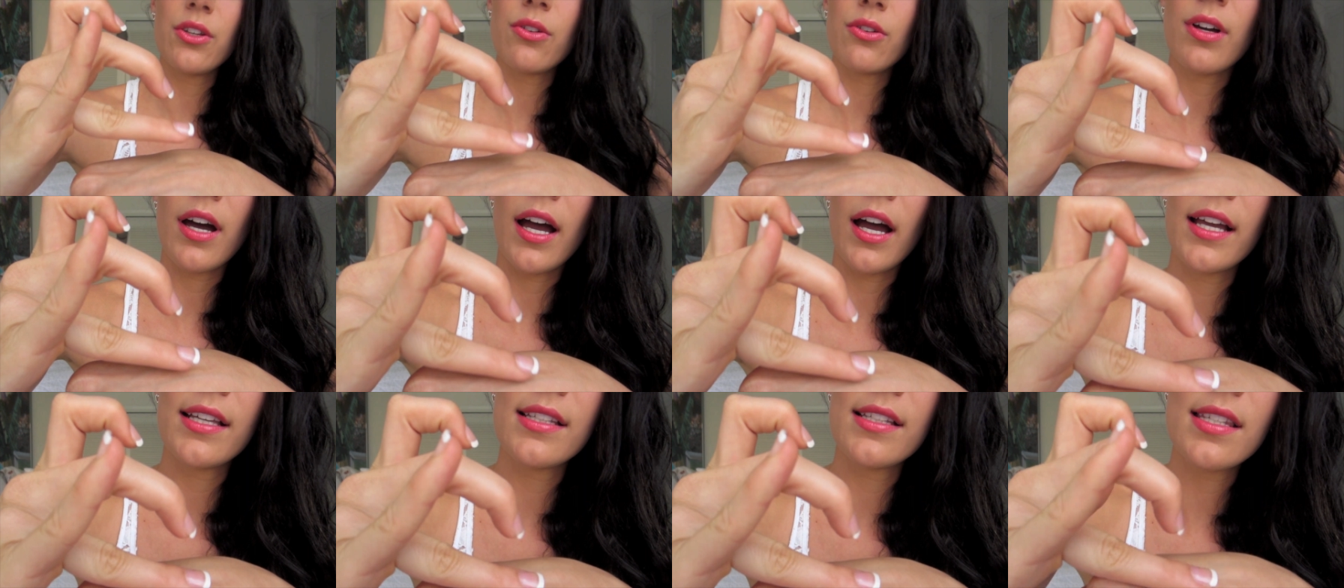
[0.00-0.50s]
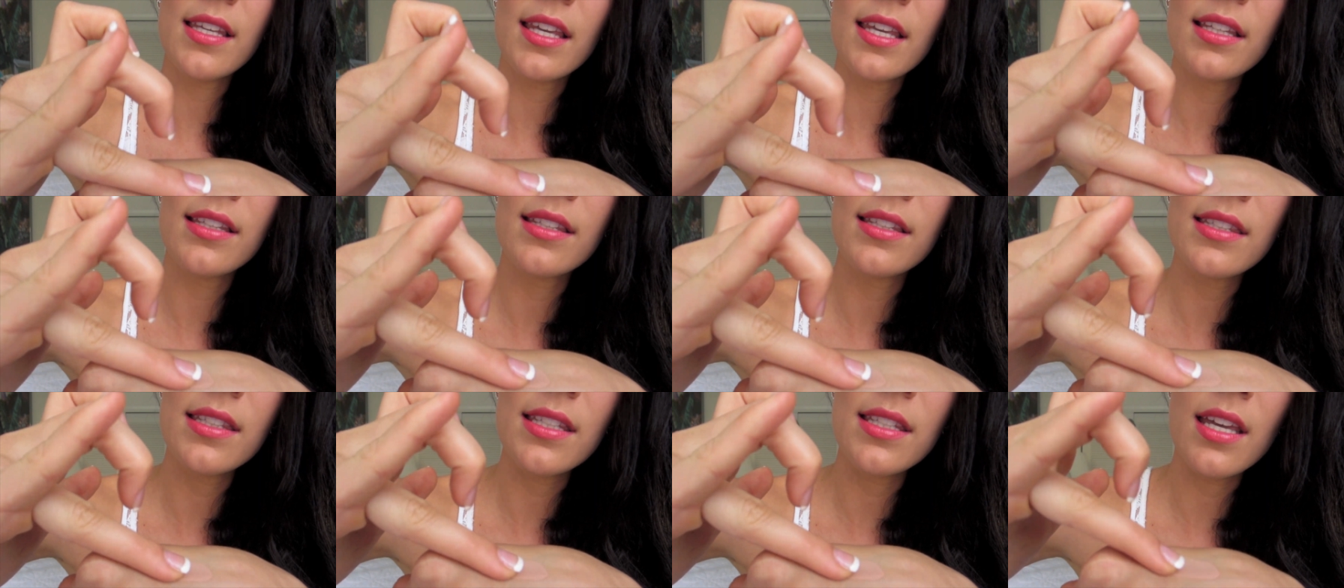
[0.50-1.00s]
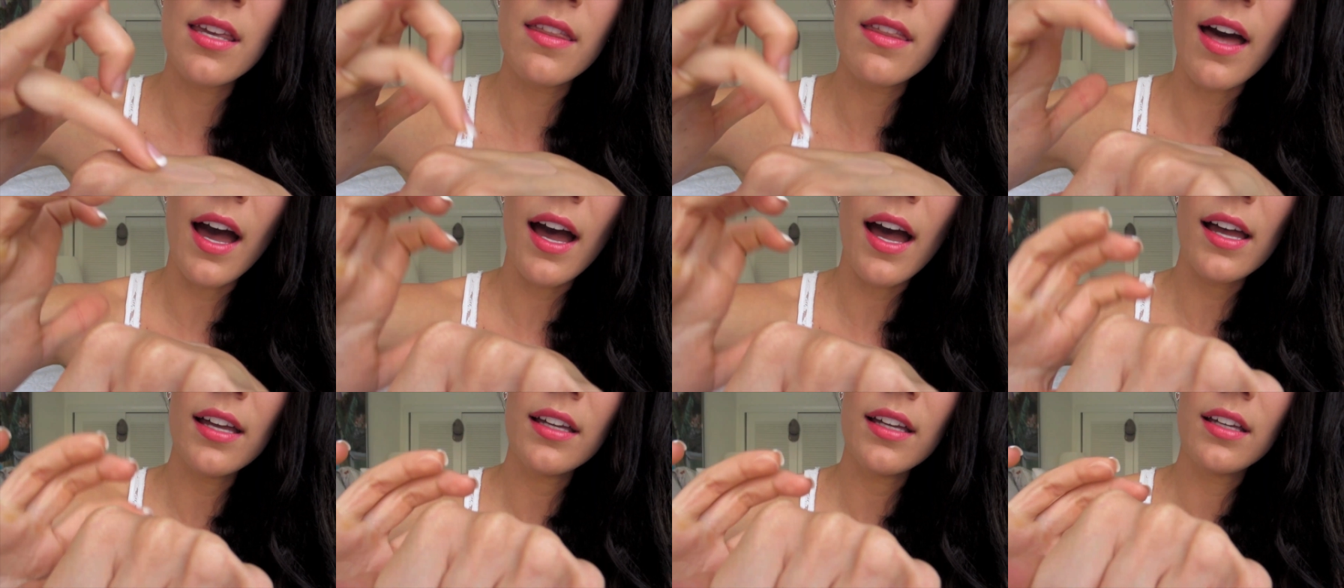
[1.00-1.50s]
you guys can see
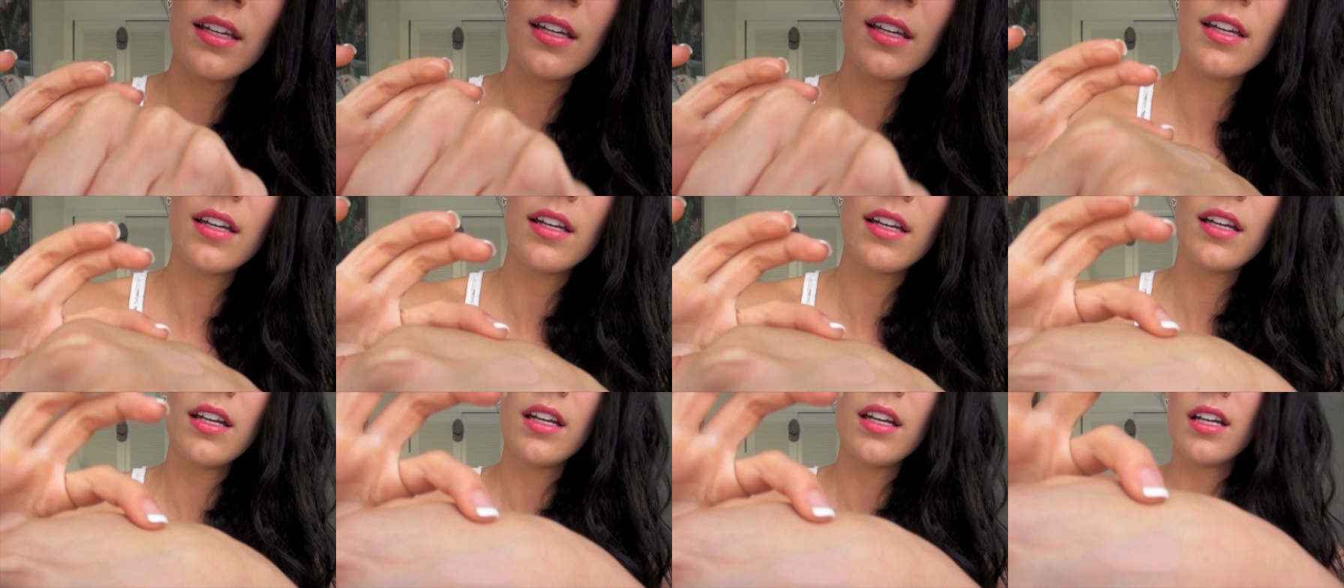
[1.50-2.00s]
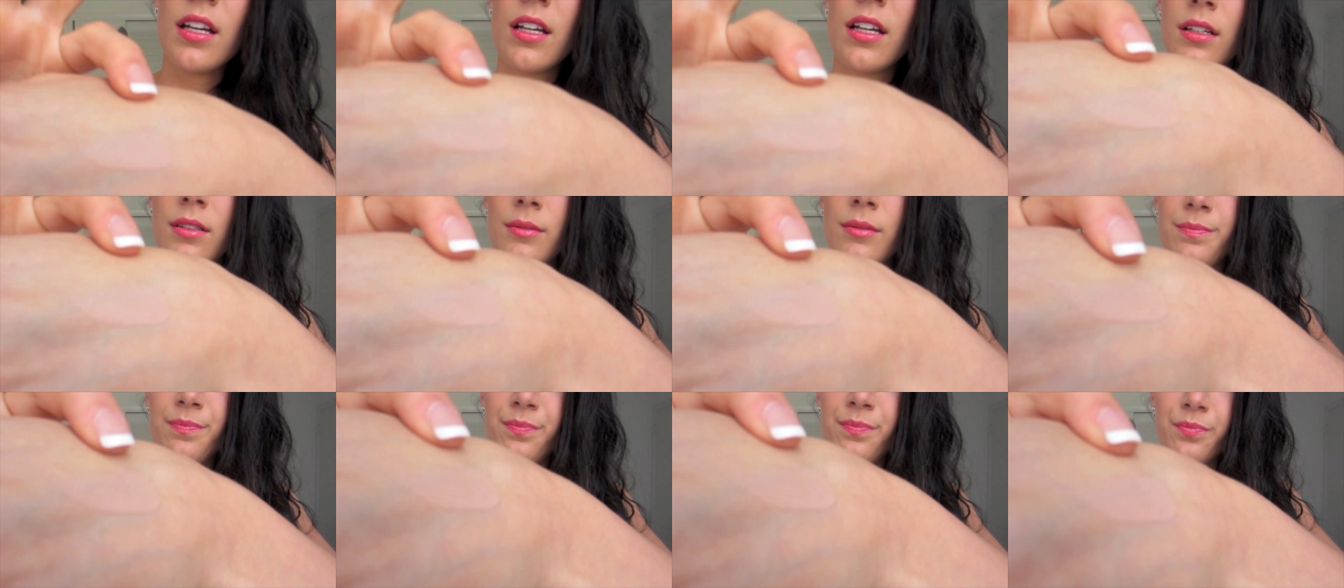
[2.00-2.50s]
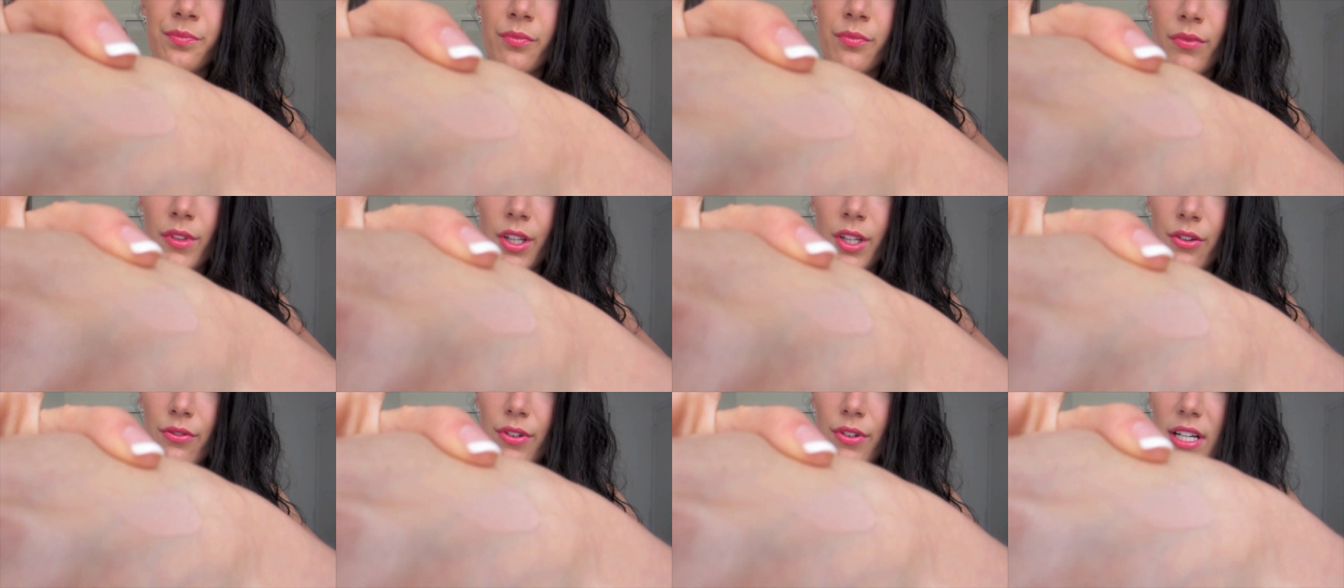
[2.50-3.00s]
that
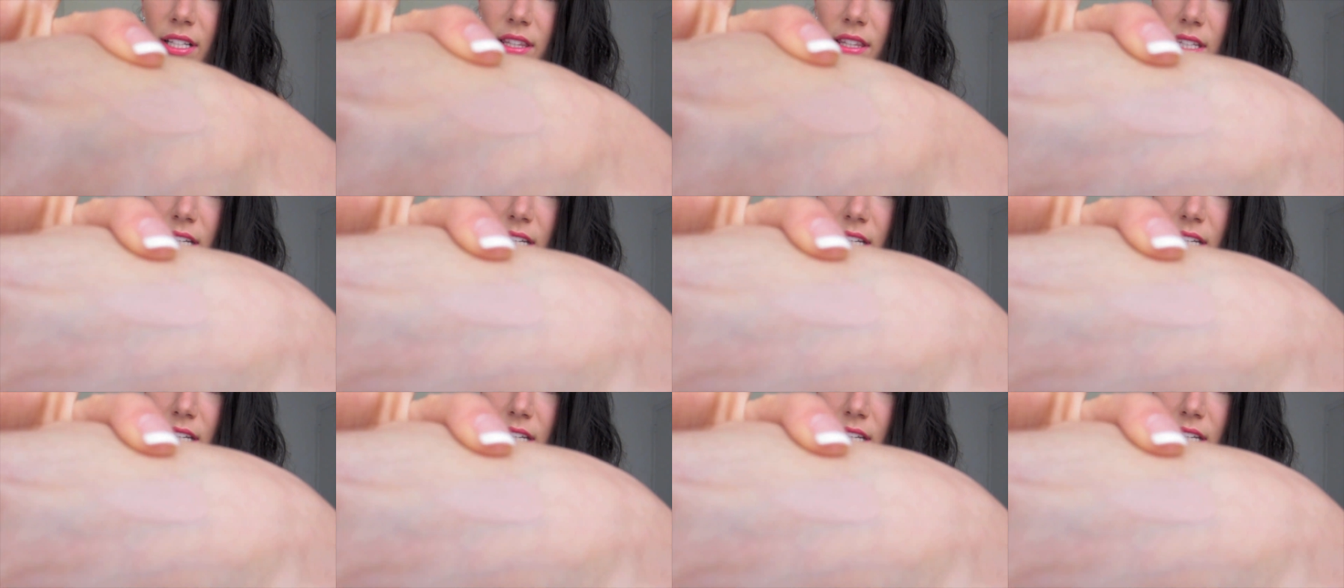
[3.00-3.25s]
right